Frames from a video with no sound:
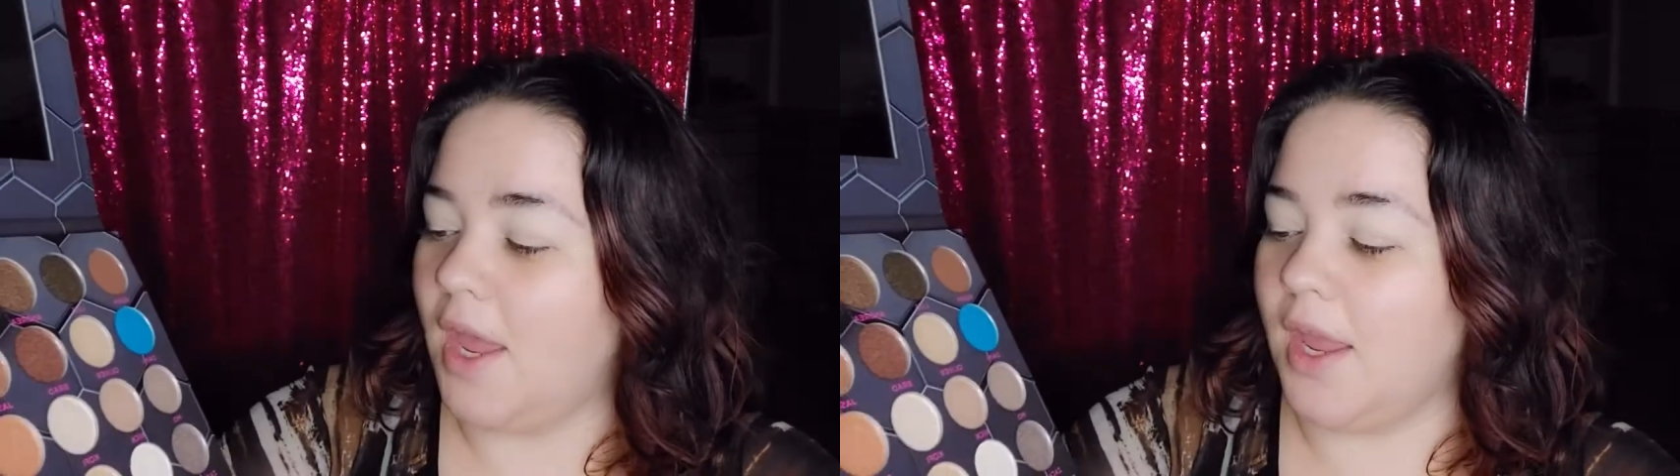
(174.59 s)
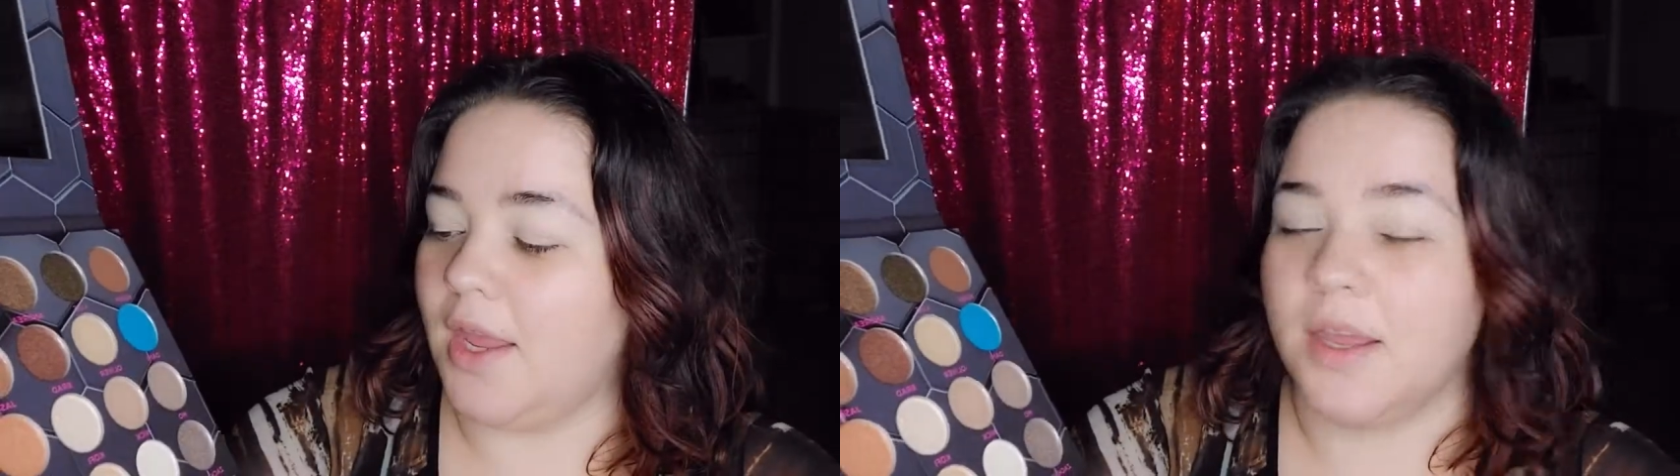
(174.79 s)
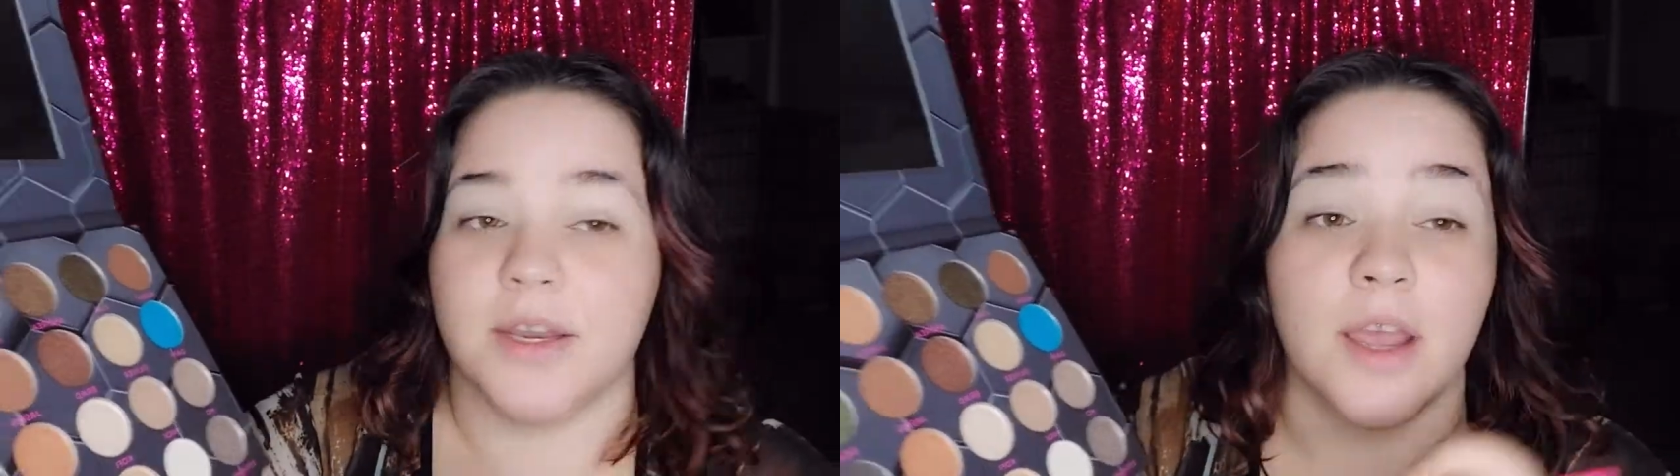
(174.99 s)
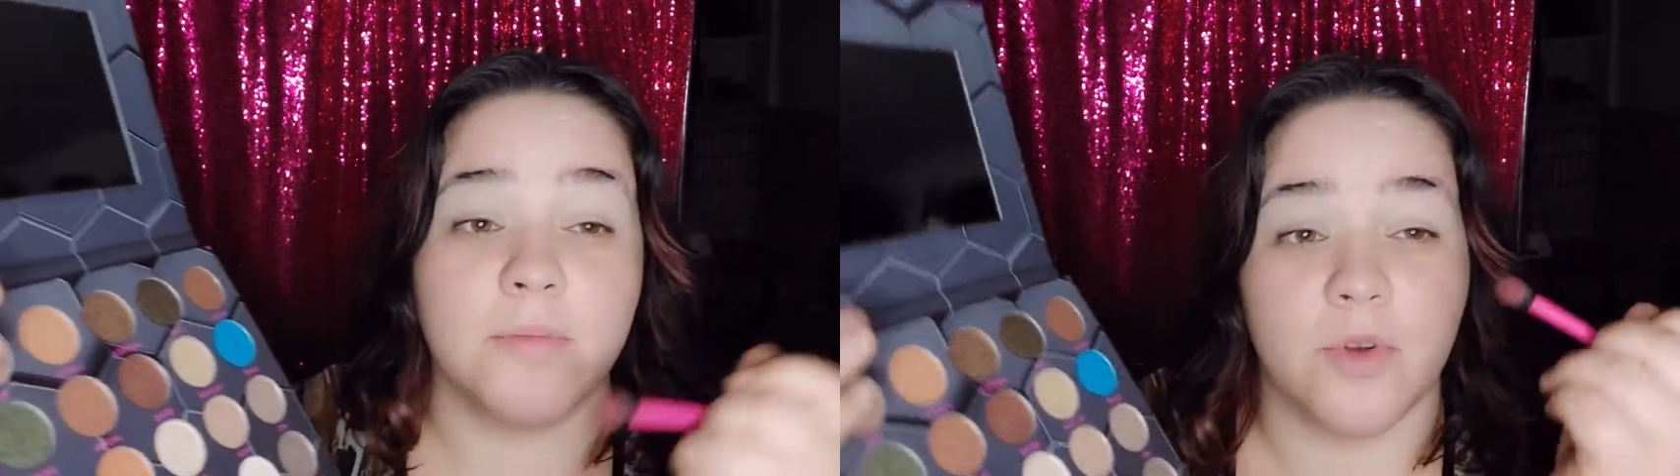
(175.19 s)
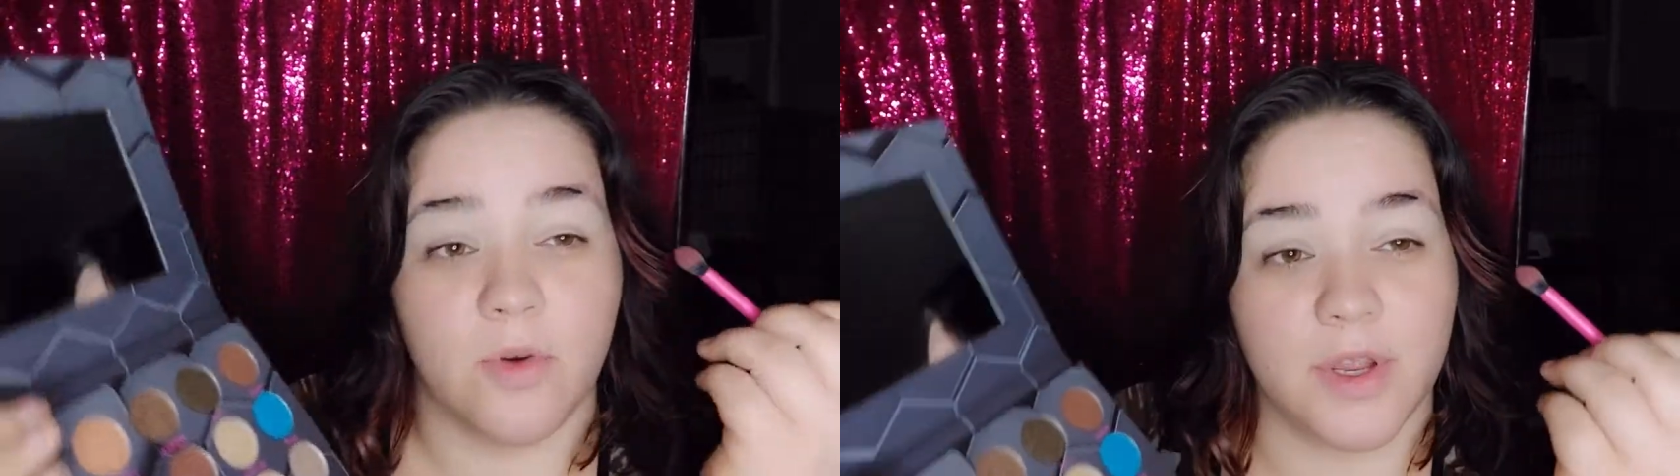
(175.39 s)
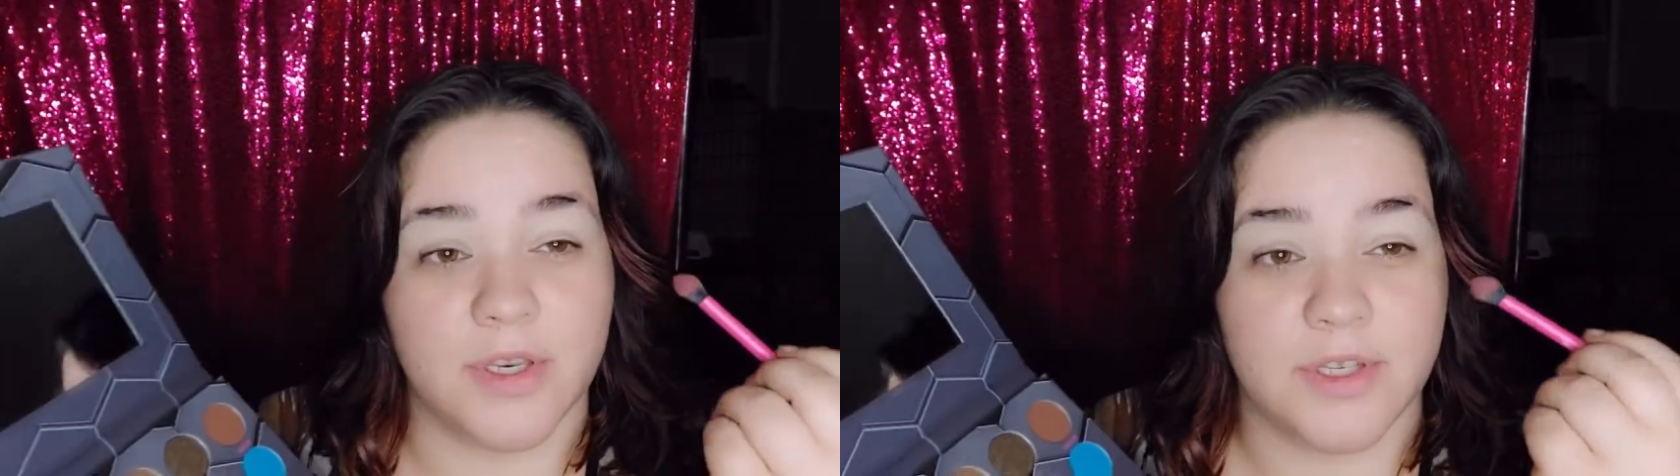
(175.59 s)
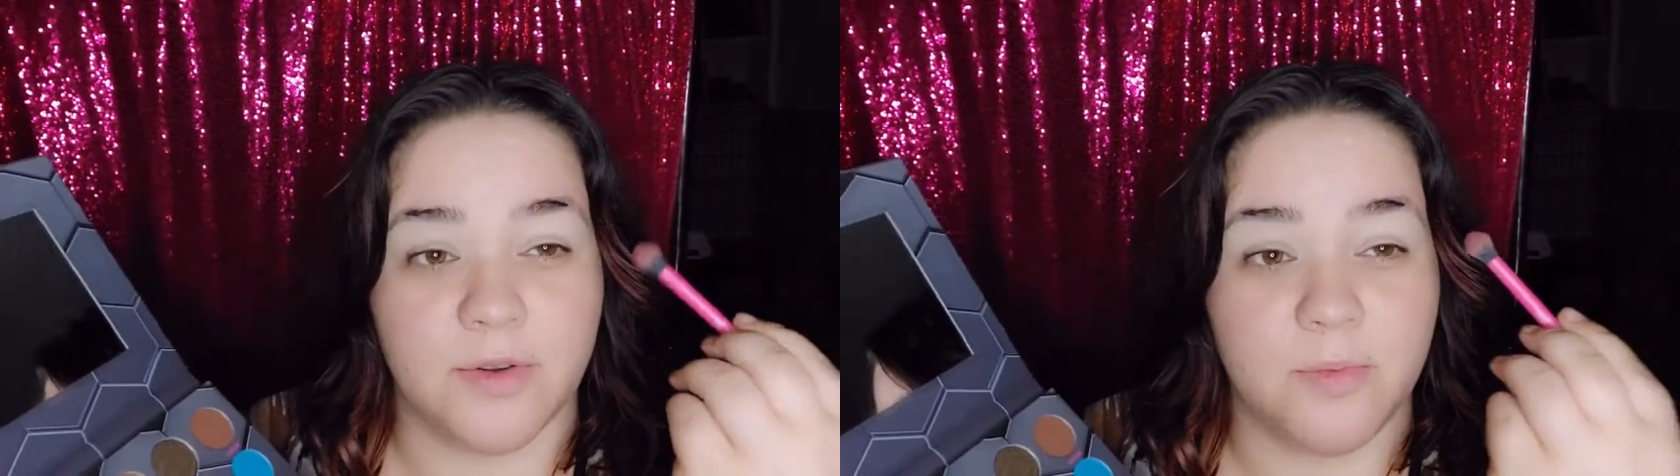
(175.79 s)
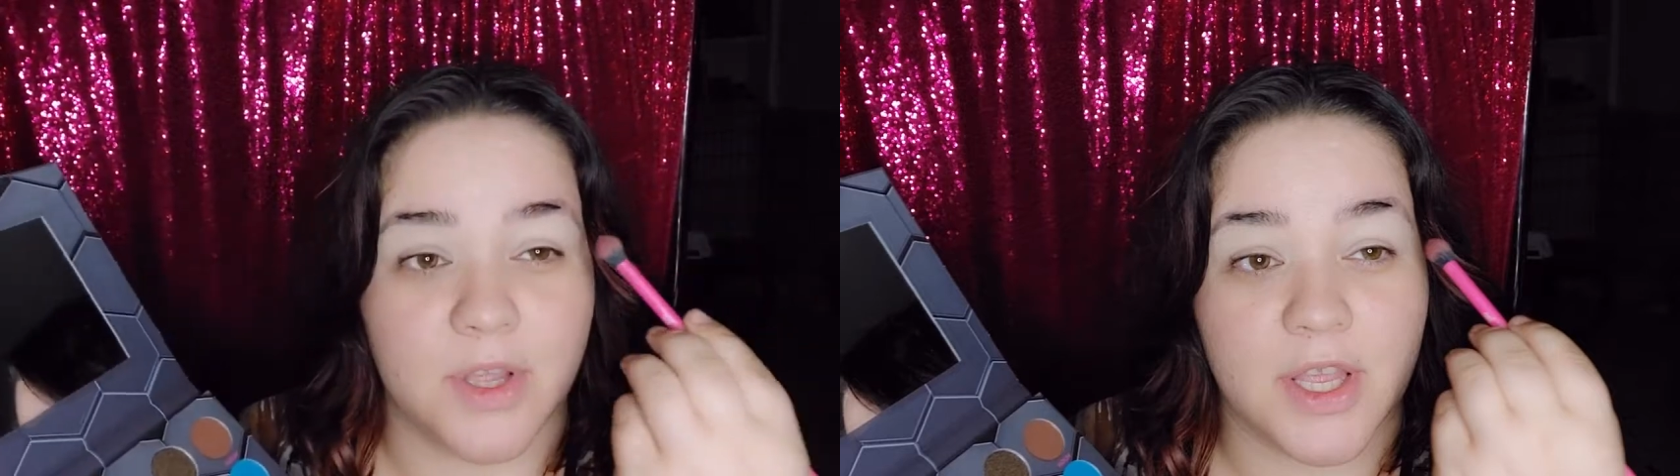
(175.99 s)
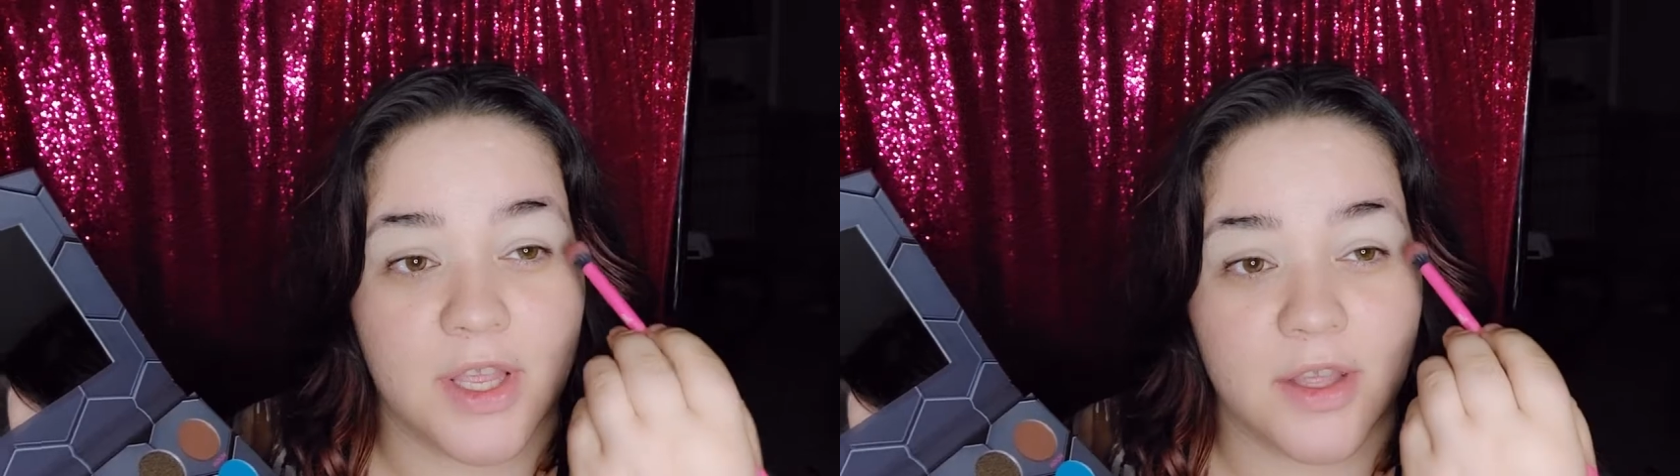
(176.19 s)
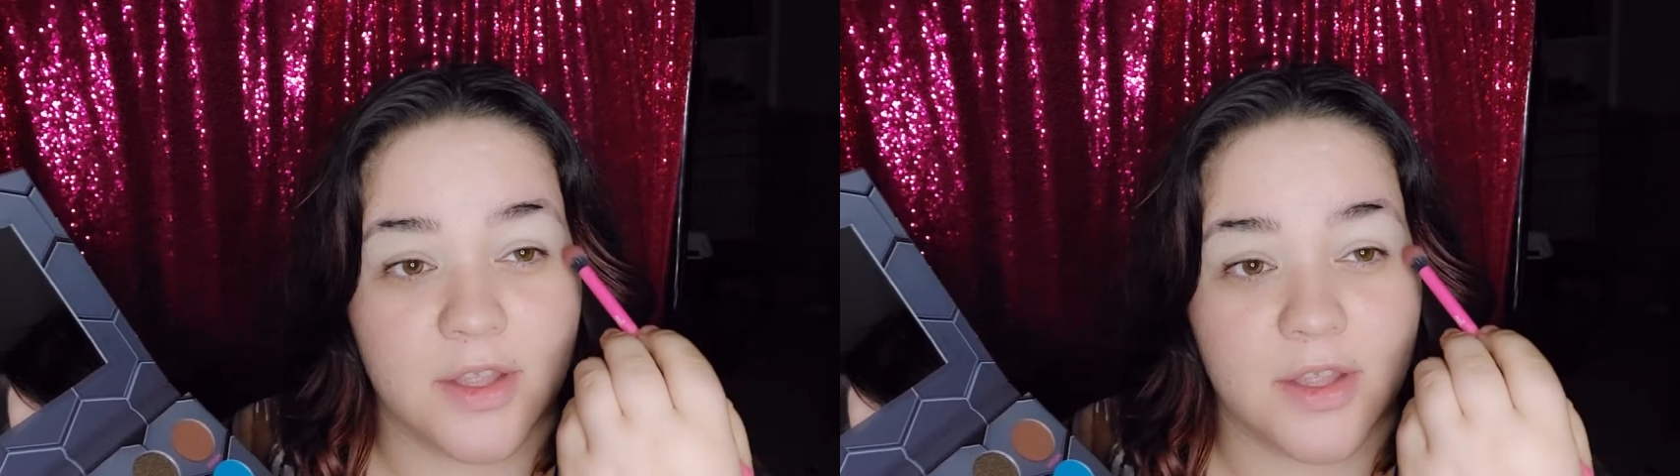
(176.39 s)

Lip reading: and I'm going to be